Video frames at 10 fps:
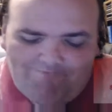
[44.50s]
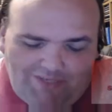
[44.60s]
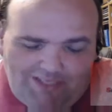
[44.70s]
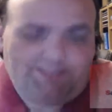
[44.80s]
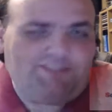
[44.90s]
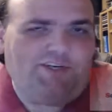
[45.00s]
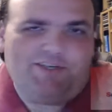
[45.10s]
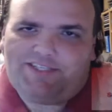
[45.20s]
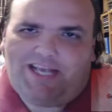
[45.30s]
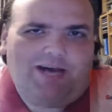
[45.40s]
It
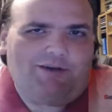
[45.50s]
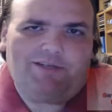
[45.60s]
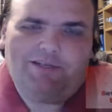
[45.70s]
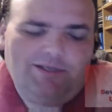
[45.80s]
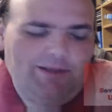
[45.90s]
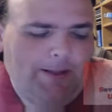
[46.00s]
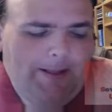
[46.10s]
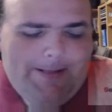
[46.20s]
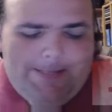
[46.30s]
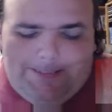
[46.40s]
turns out
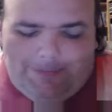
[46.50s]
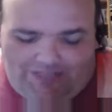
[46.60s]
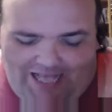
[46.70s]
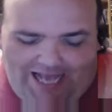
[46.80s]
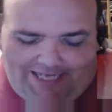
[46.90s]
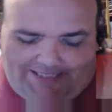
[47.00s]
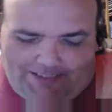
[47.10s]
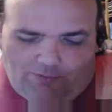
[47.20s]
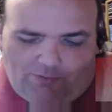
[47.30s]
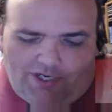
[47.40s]
that
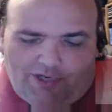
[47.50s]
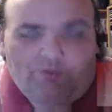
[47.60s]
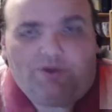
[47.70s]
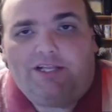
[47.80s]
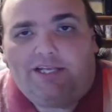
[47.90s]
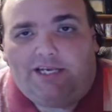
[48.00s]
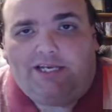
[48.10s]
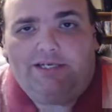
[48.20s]
we are really